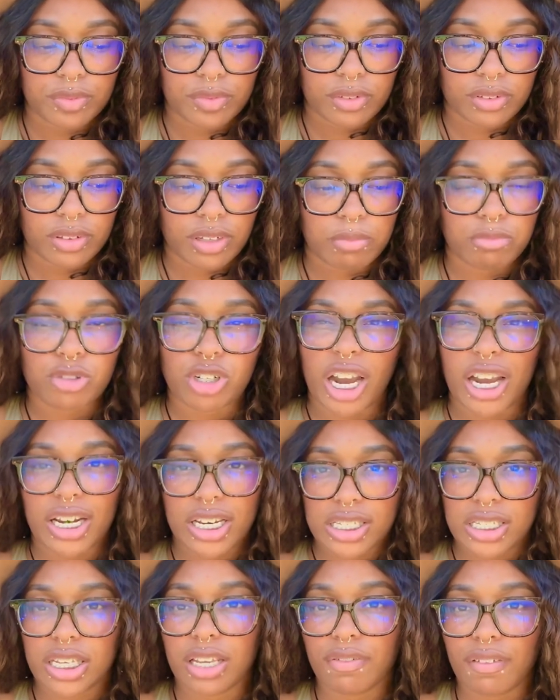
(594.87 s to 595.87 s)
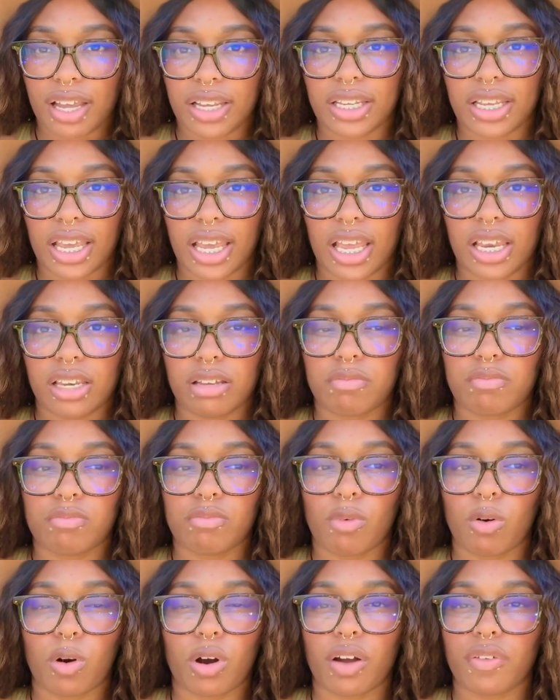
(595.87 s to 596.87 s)
I'm trying to see if I get any
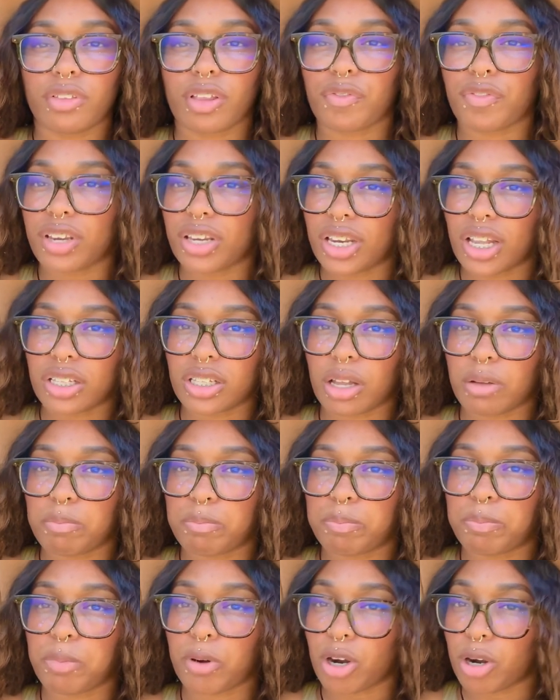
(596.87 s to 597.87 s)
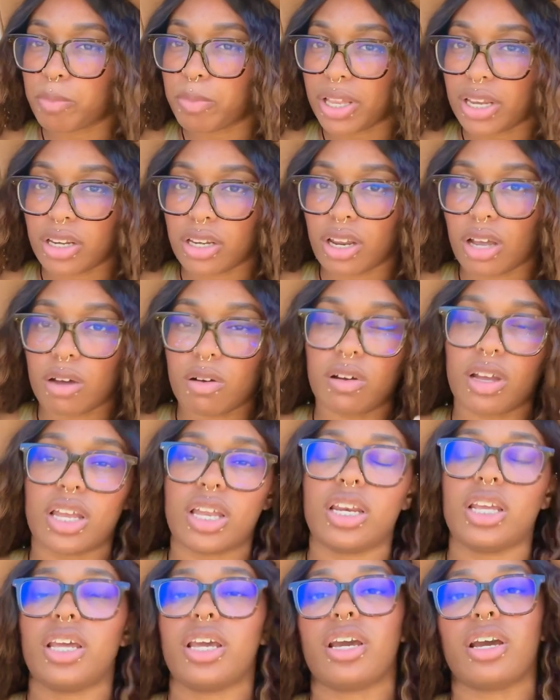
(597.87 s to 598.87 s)
more of the vanilla bourbon note in
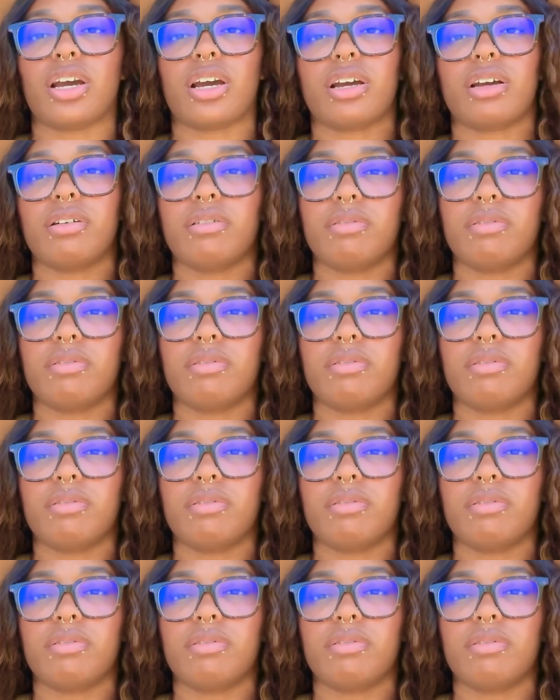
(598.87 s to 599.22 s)
here.